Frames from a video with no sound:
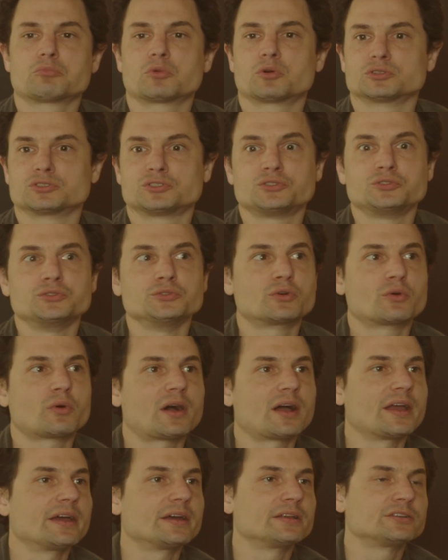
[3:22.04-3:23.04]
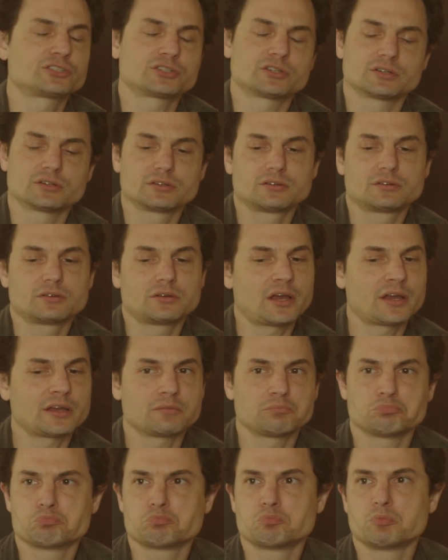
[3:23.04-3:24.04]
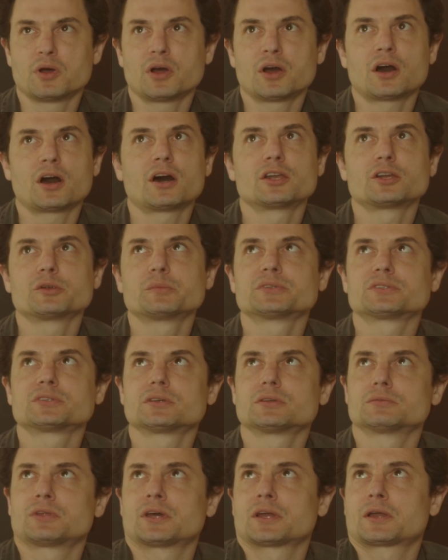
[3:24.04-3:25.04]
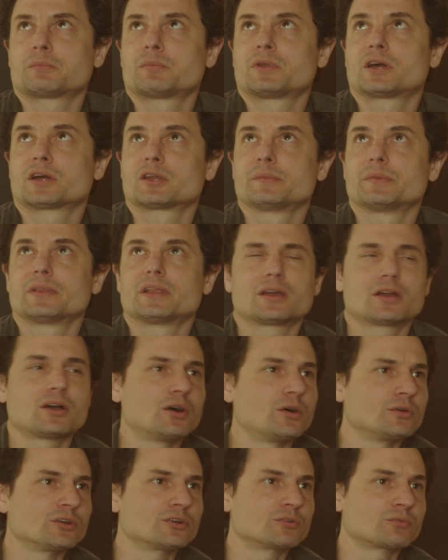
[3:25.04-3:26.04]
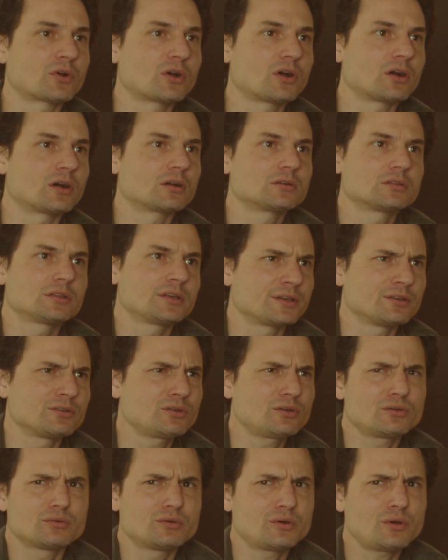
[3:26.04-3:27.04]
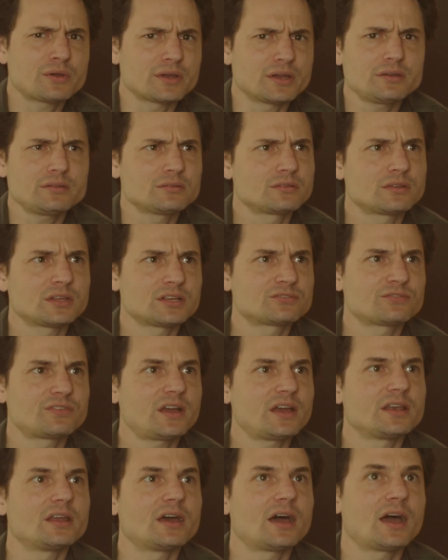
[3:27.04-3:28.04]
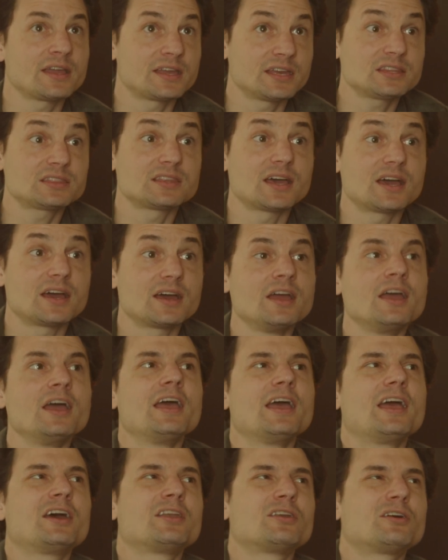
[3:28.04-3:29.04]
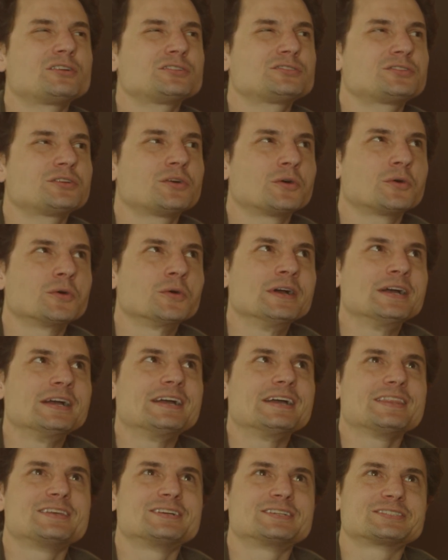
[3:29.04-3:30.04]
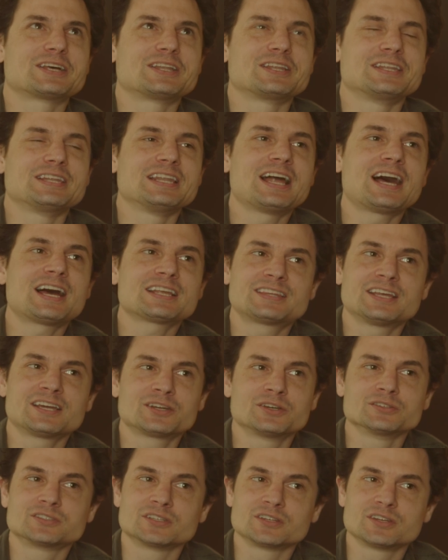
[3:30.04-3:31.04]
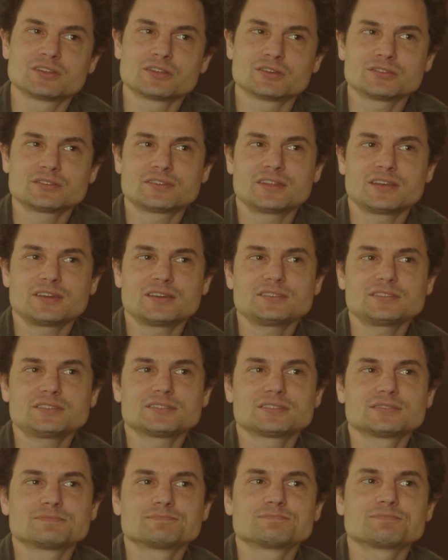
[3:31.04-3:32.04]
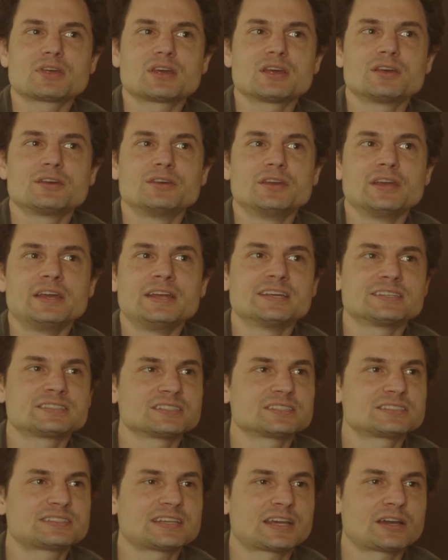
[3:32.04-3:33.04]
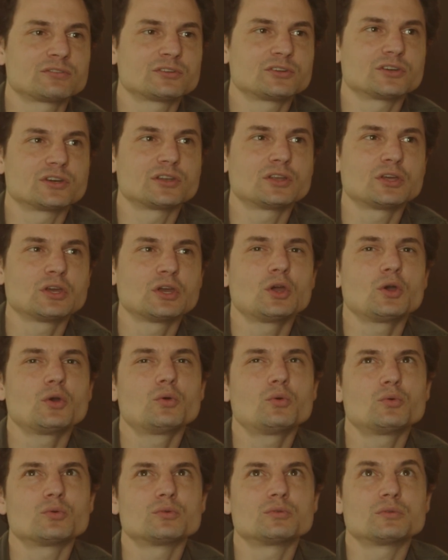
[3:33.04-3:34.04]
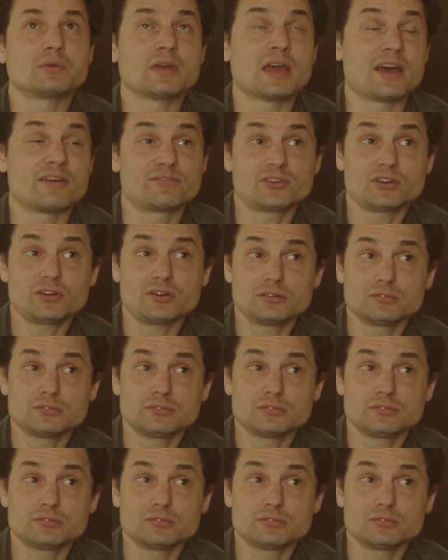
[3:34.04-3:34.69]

or it's too quiet. Sure, yeah. I one hundred percent, like, I'm not going to be like, oh, you're wrong. Like, no, yeah. okay, that's fine. I get that. Yeah. And also, there's a lot that goes into those things. I can only imagine. It doesn't sound good. Ever